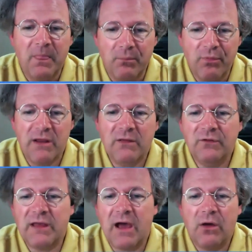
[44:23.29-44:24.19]
Bring
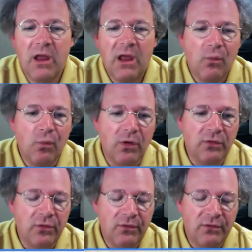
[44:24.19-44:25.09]
those out. We'll
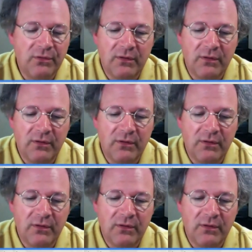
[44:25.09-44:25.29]
learn